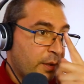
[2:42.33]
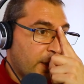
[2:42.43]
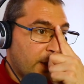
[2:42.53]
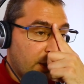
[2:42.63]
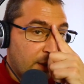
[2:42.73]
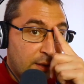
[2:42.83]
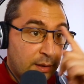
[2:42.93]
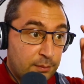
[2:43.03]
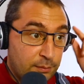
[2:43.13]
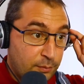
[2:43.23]

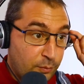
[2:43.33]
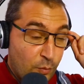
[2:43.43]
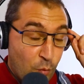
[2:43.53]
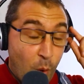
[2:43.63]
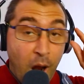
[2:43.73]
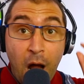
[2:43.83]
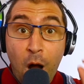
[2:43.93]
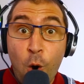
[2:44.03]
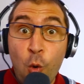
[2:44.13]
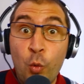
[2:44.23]

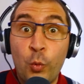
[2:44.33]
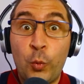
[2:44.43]
wow.